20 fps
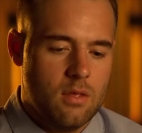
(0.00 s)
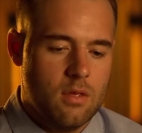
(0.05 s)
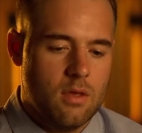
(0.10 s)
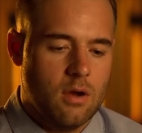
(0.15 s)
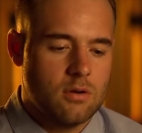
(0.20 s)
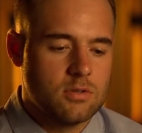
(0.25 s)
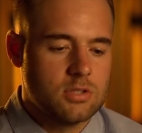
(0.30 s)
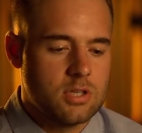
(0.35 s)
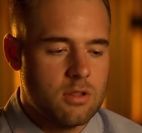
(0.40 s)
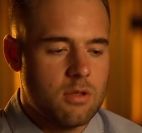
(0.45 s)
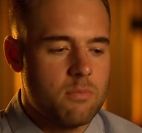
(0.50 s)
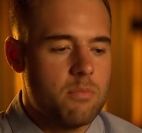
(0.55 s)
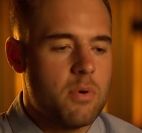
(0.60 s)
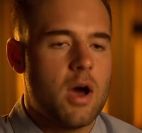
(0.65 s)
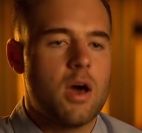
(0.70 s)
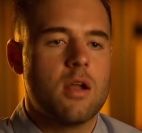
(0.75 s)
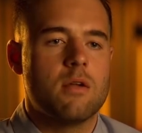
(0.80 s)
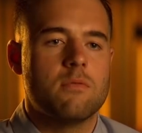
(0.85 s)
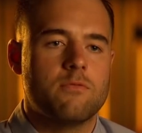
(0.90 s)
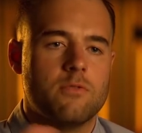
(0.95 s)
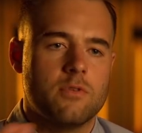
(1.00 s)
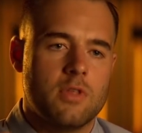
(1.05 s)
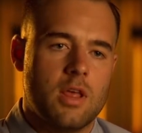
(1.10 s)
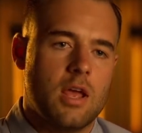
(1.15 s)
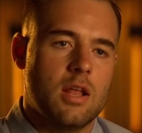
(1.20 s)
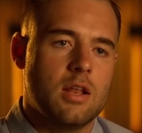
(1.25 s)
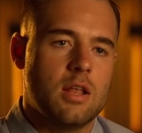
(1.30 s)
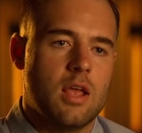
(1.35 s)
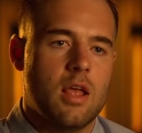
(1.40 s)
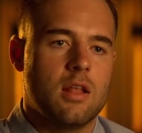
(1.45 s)
I was on the bottom for the
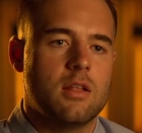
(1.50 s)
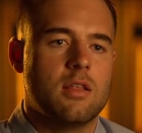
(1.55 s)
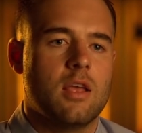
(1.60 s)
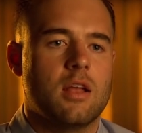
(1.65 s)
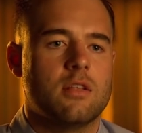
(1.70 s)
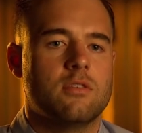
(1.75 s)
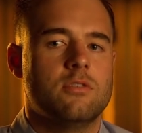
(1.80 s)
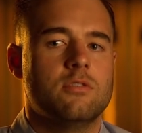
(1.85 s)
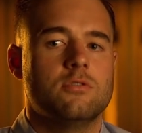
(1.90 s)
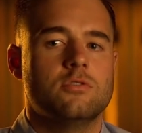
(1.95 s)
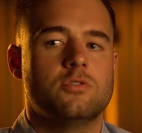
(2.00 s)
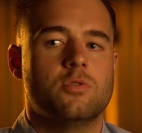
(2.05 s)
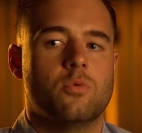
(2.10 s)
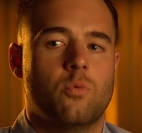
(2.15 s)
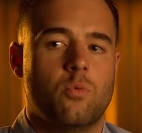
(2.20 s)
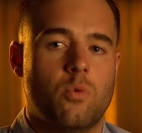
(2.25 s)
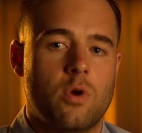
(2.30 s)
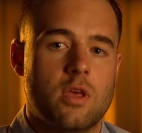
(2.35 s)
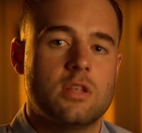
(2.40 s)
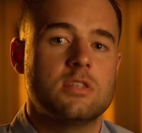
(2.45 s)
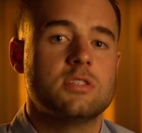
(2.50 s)
head-to-head tattoos with